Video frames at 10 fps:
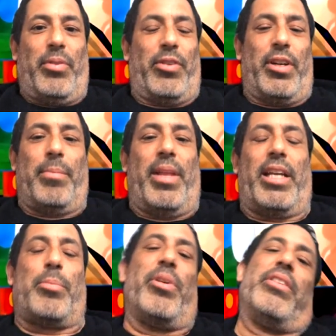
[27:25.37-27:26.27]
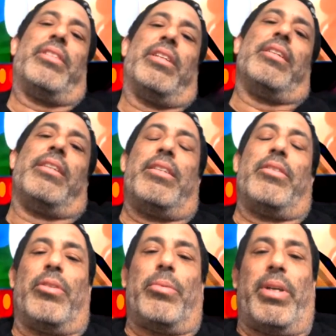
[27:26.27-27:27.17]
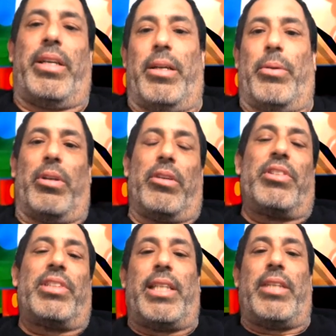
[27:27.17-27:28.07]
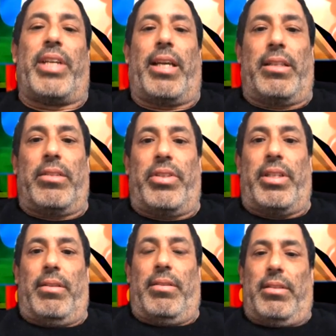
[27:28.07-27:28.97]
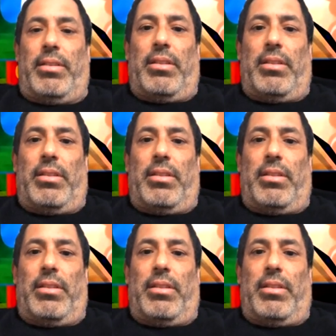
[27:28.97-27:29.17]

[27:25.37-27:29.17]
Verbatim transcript: But for them, they experienced it in a different way. They were on the receiving end of it.